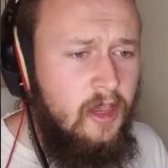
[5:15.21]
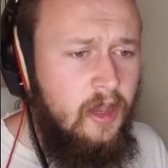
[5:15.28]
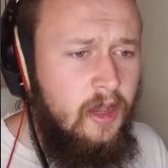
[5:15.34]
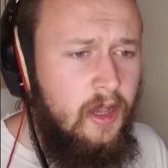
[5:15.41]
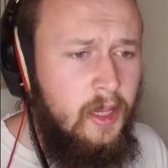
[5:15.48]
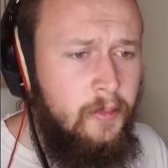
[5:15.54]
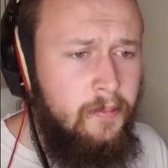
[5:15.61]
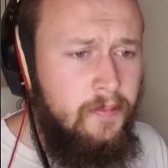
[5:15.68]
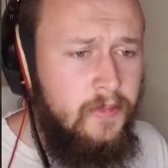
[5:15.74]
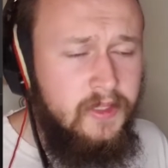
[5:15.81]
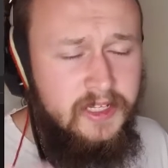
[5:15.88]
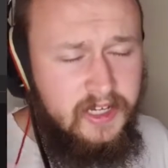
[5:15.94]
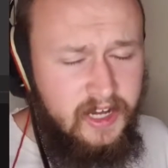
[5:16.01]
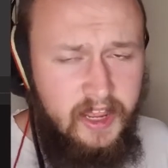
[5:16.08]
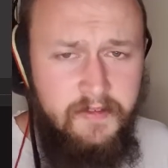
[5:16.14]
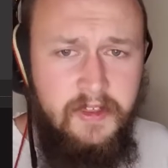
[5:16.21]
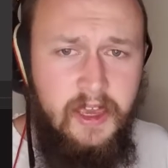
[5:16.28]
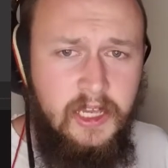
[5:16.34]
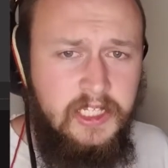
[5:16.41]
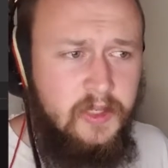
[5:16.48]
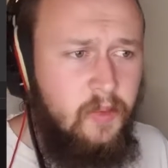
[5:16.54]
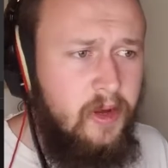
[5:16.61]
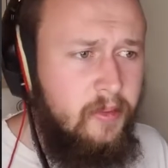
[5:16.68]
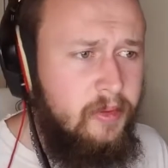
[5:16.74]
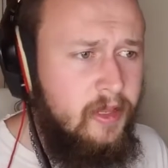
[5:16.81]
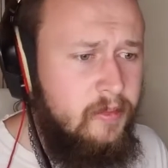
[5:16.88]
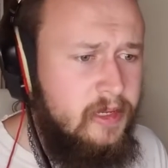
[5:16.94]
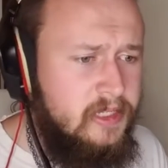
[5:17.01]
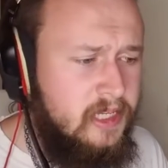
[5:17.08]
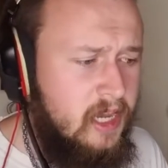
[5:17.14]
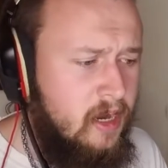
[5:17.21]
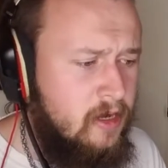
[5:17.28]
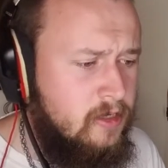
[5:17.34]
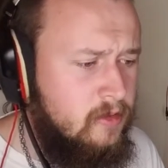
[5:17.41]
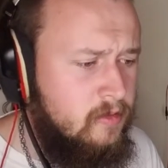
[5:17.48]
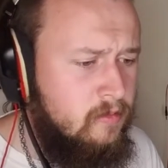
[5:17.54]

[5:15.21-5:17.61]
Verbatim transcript: Um, didn't have the accent when I played him as a character,